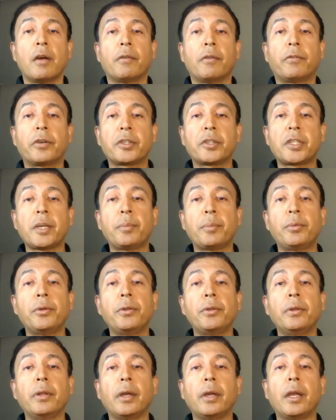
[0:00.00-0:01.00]
For
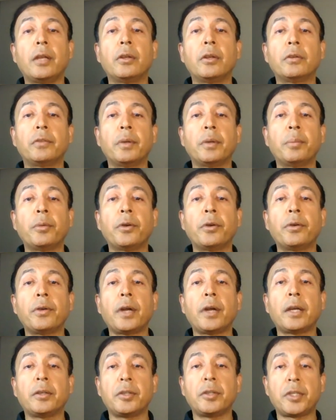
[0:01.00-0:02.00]
example, in November
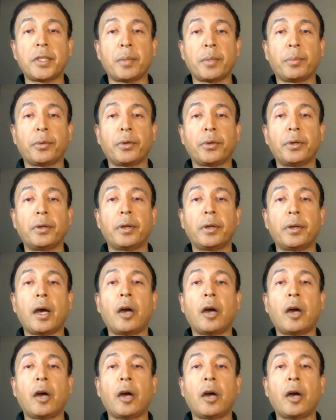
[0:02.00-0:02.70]
and December,